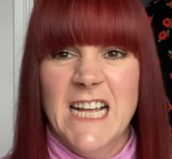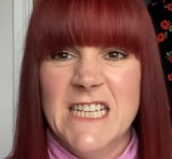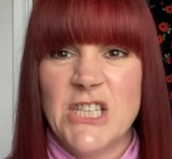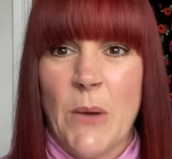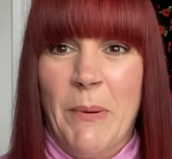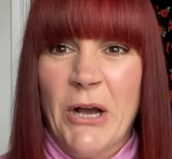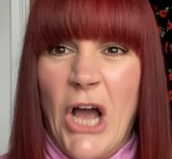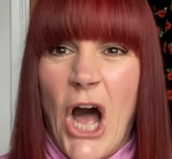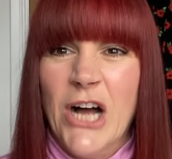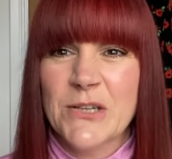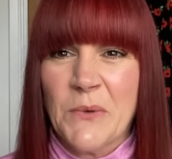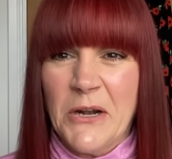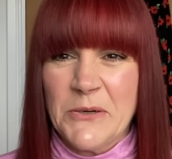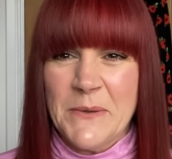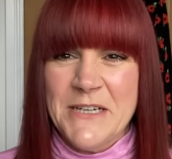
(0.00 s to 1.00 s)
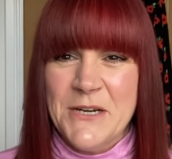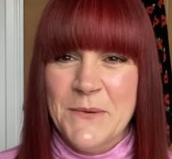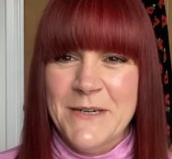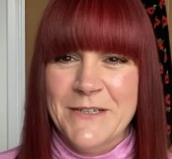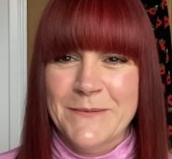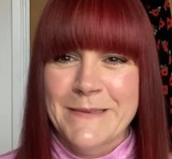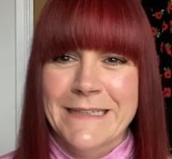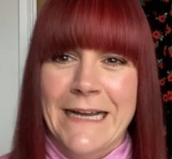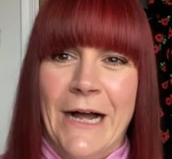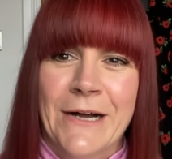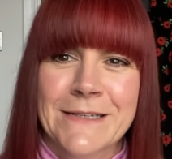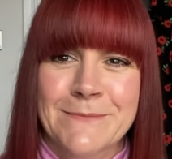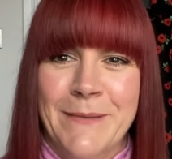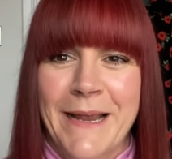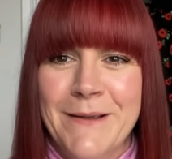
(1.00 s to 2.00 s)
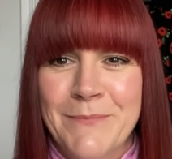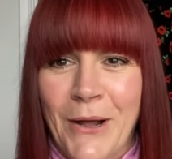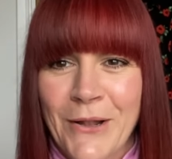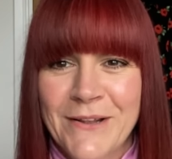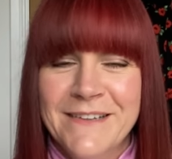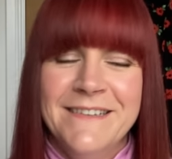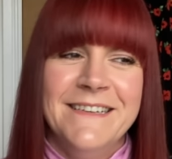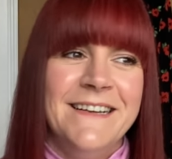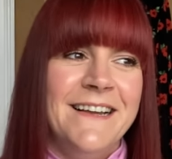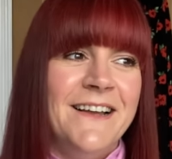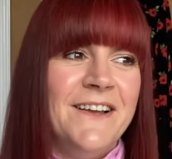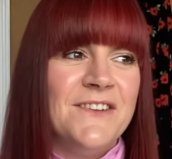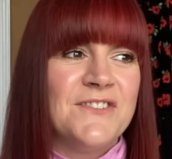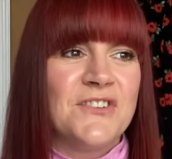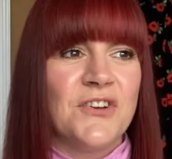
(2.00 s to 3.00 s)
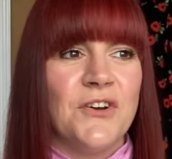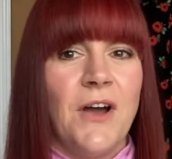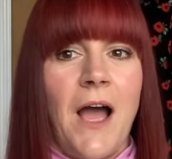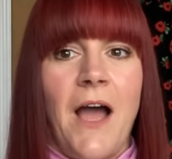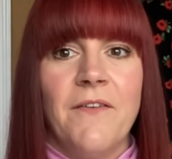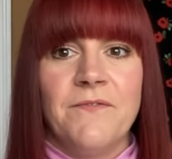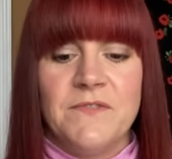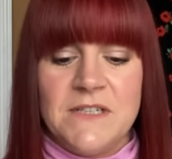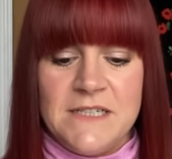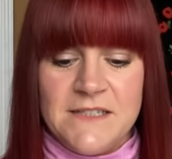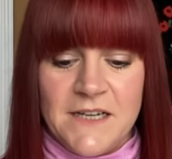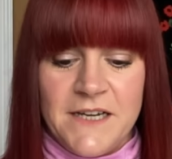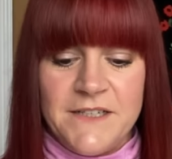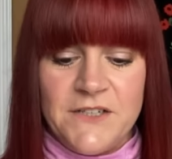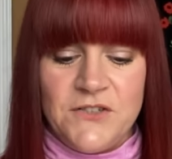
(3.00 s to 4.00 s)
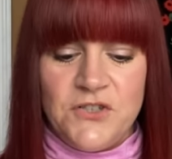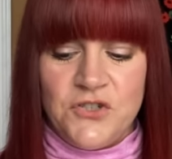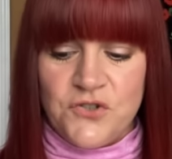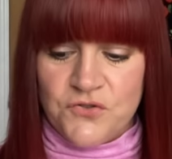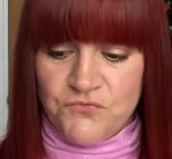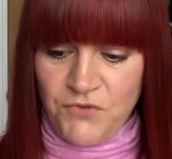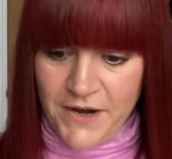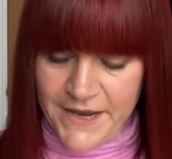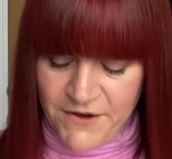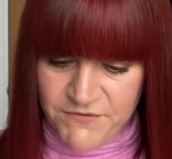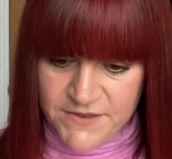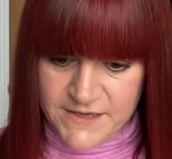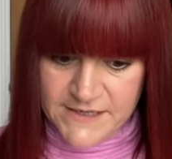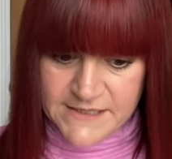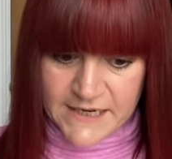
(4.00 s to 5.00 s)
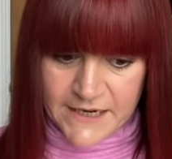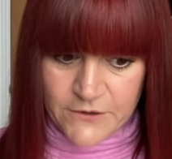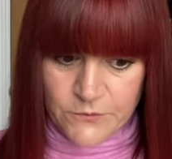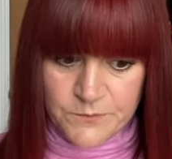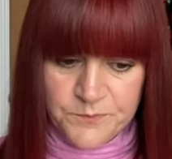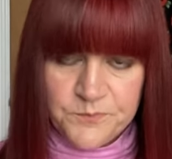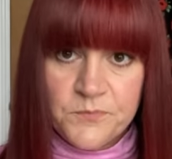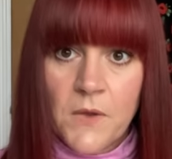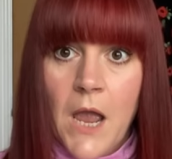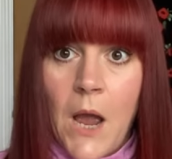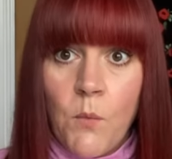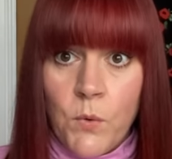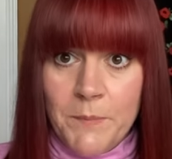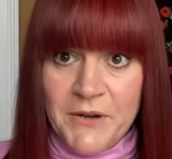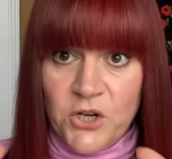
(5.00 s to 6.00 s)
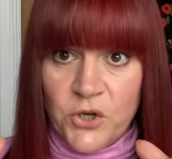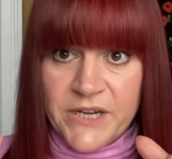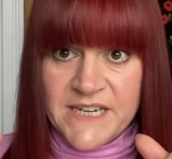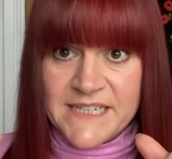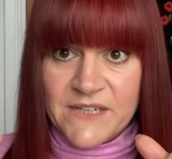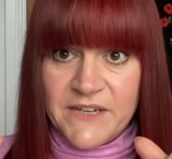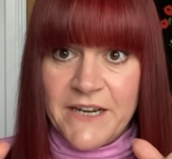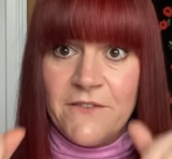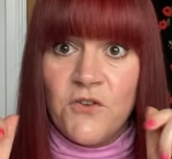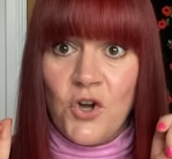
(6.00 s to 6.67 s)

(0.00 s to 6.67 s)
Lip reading: Double gauze, what do we do with double gauze, people? So I've decided to just write everything down. I will be looking down here.